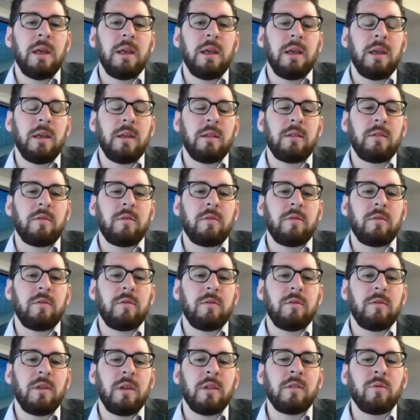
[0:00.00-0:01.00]
it's
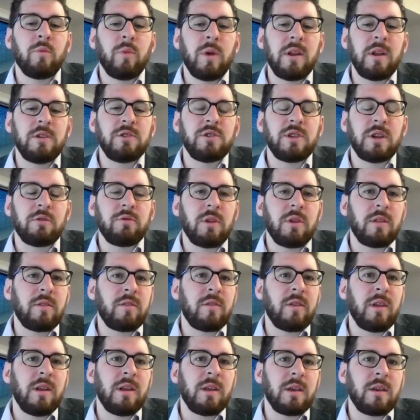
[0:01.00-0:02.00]
a way to generate
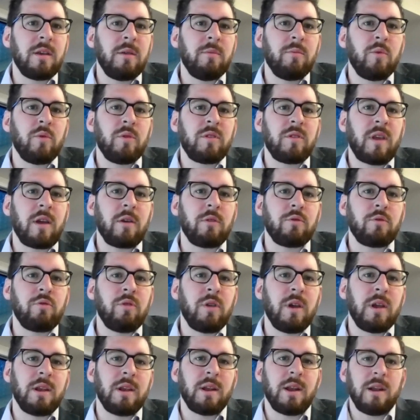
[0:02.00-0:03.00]
state income without
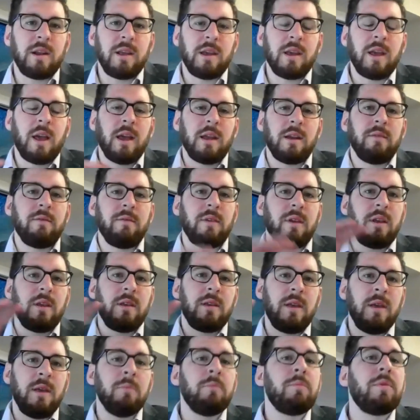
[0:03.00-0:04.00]
creating any kind of
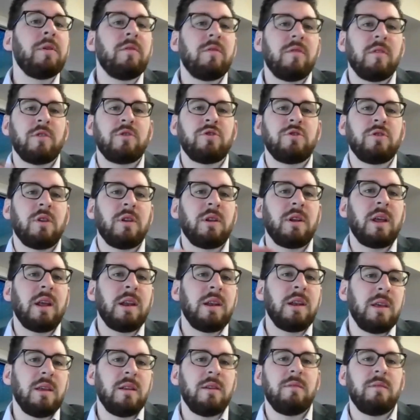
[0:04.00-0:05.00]
imposition on
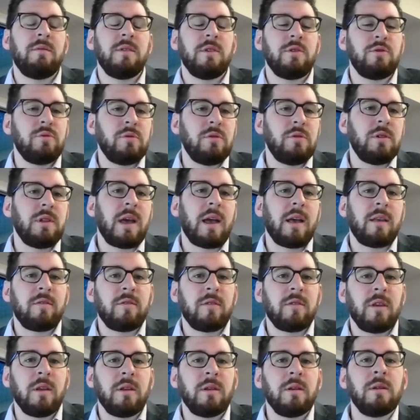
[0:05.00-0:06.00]
any individual
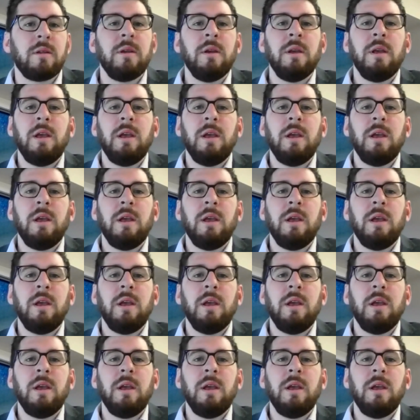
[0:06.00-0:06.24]
Alaskan.